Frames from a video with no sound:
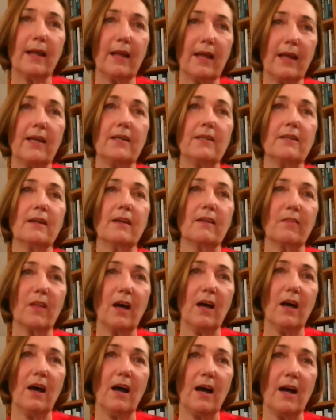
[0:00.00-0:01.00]
in
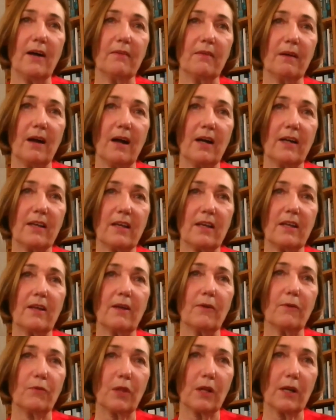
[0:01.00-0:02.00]
the hierarchy
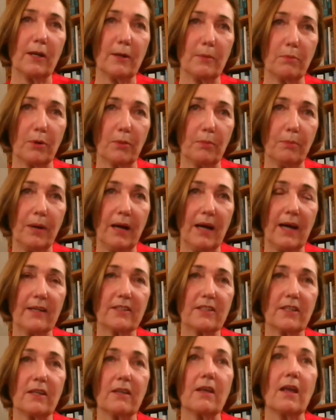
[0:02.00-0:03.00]
of the Liberal
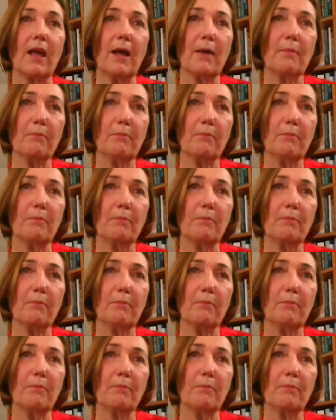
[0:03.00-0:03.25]
Party,